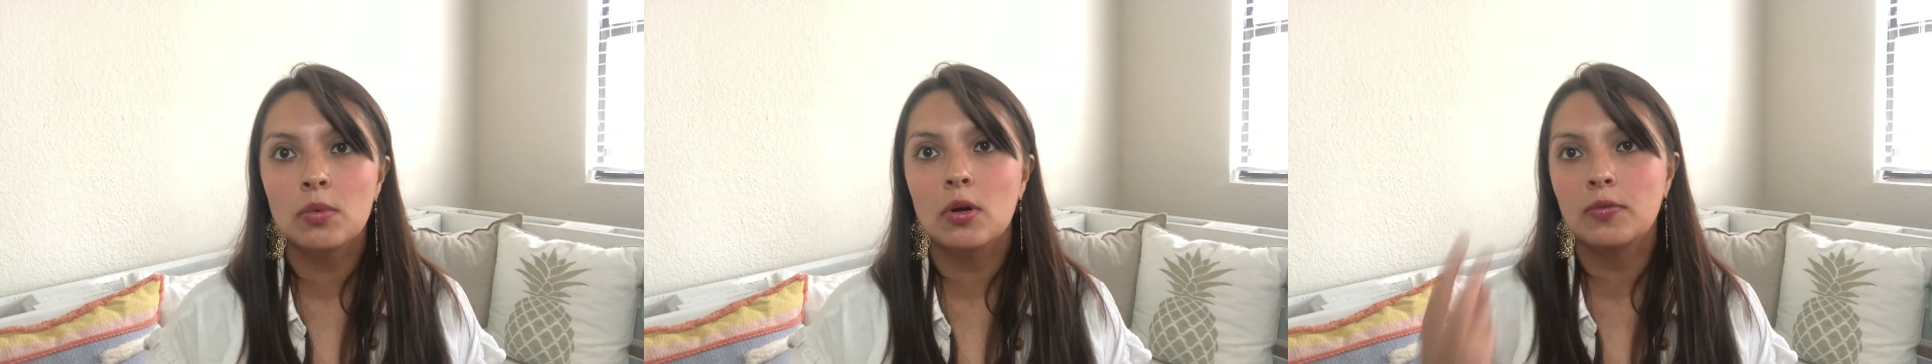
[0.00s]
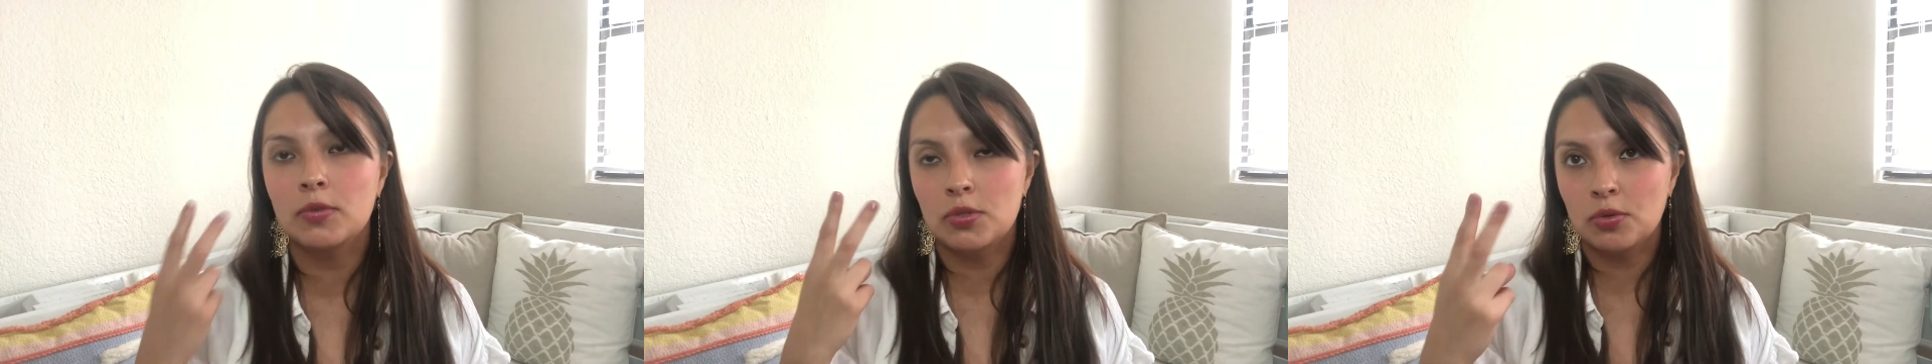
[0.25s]
of
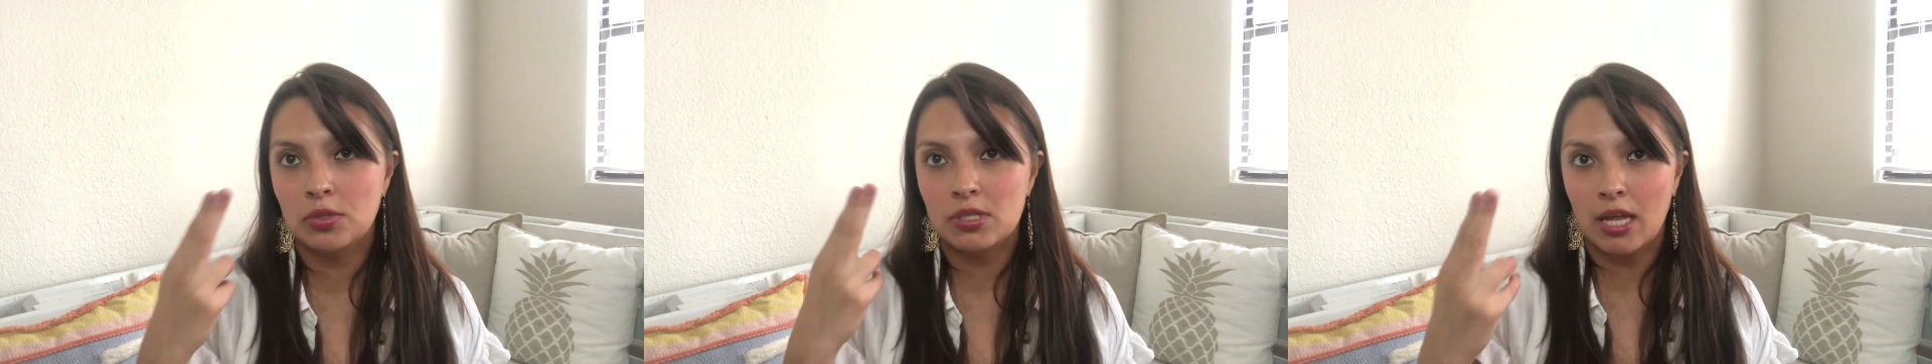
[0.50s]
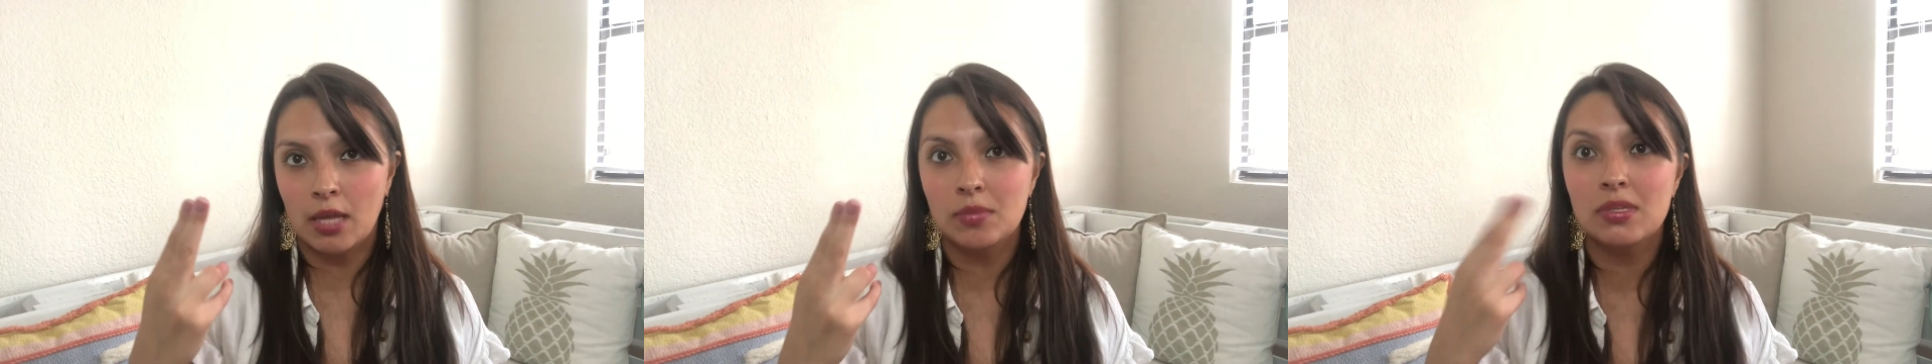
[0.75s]
2
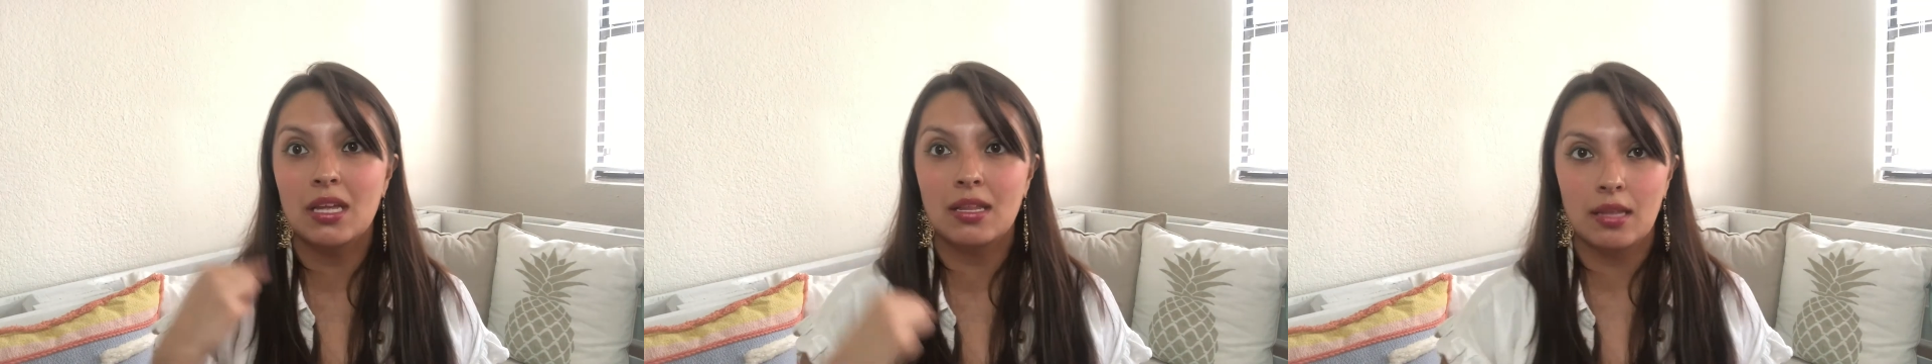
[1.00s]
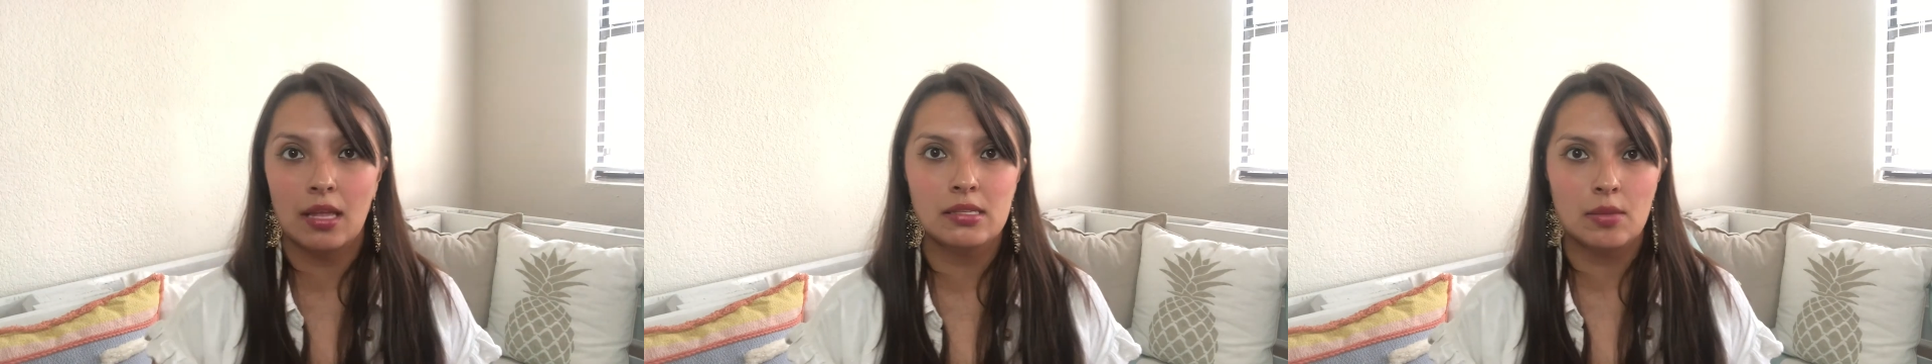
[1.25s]
times in
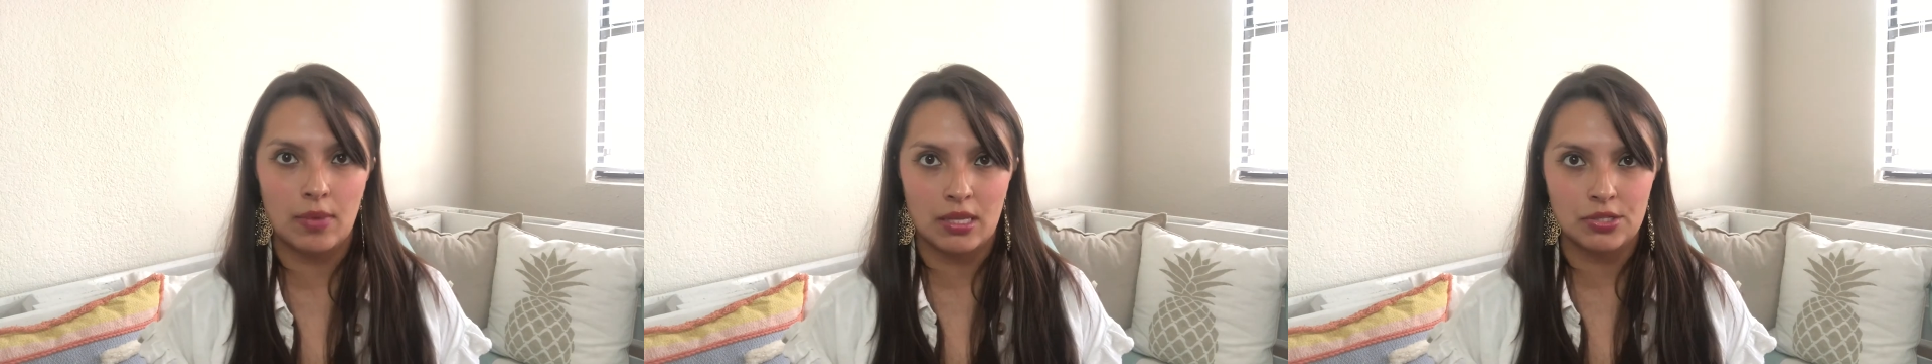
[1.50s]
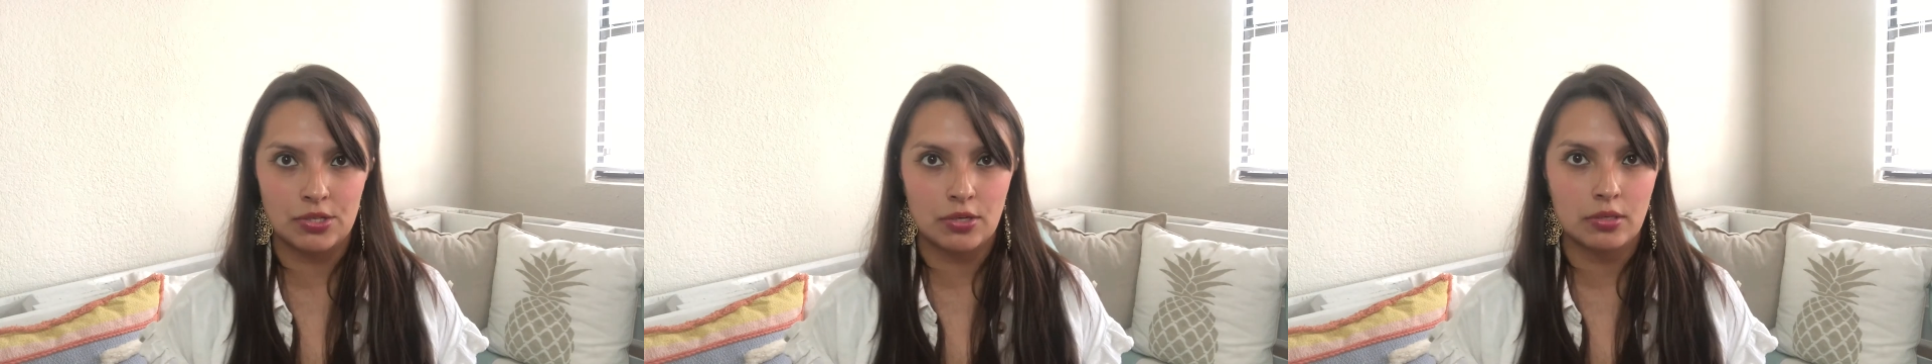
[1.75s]
the semester.